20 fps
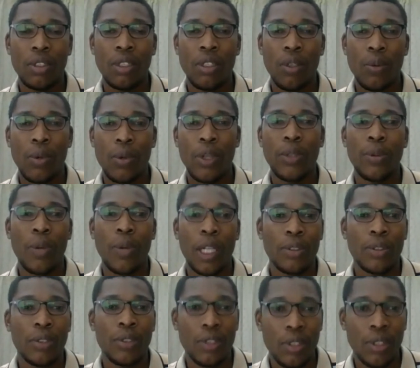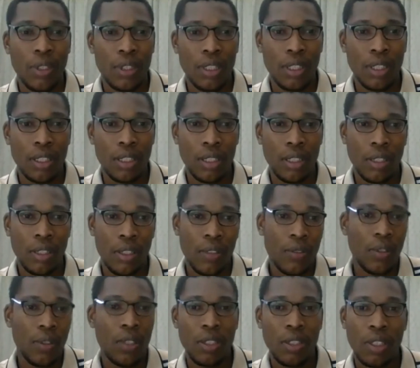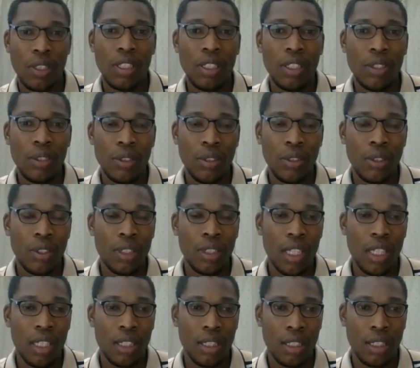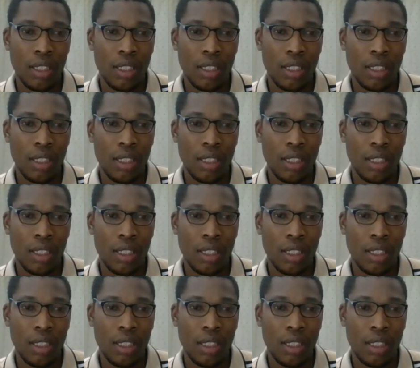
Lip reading: what you want to study? Of course, only you knows that.